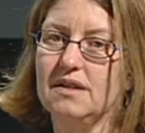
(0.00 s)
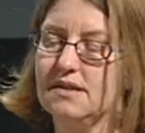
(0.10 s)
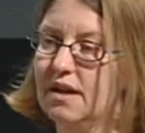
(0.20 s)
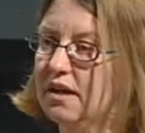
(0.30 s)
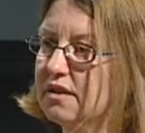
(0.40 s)

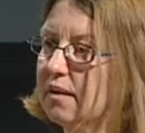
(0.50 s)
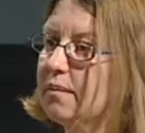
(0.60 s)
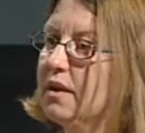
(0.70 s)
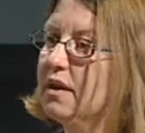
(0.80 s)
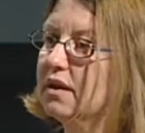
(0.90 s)
doesn't end
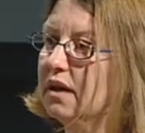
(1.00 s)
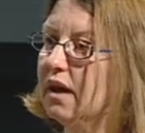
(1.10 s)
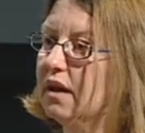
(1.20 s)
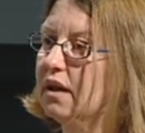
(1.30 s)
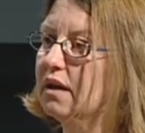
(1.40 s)
up
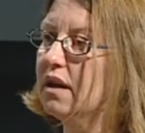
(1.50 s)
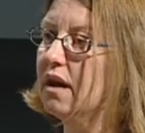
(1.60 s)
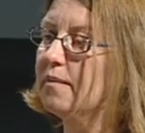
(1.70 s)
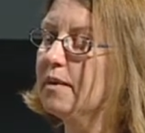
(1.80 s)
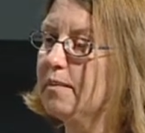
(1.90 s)
getting
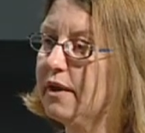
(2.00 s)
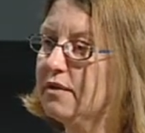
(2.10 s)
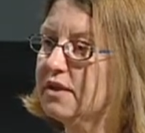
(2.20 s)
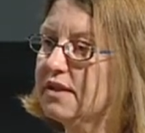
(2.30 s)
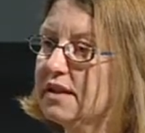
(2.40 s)
the
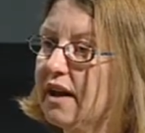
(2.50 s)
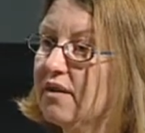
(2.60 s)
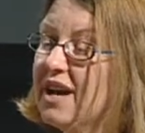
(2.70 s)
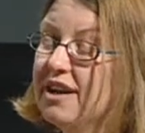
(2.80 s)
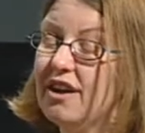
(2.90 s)
better
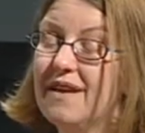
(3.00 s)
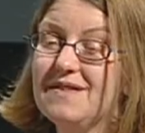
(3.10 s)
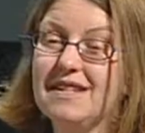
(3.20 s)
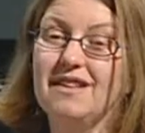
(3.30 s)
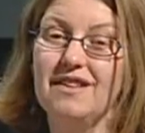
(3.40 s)
discount. Now, I've
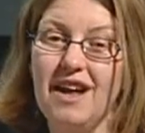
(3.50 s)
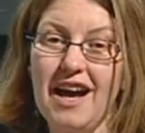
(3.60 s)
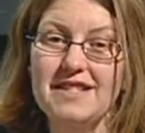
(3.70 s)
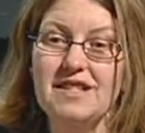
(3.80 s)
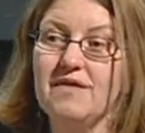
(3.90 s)
seen
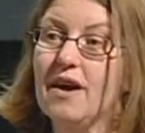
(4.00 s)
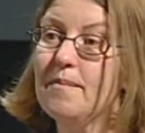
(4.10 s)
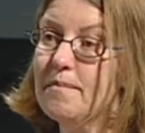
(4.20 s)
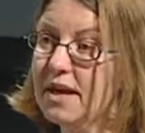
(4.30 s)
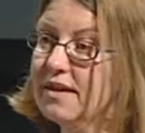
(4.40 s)
lots of
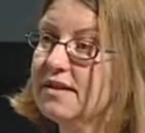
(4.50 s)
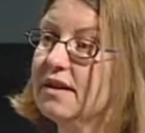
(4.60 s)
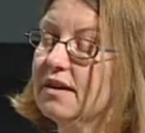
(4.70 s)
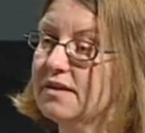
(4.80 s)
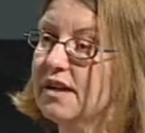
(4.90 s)

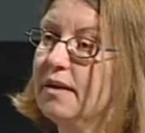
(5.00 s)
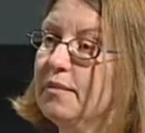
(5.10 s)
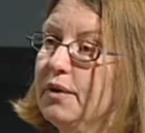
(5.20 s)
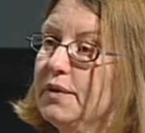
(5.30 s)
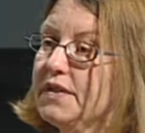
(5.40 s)
amazing
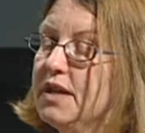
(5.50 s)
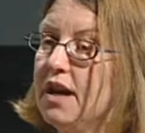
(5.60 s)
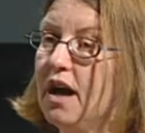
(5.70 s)
examples.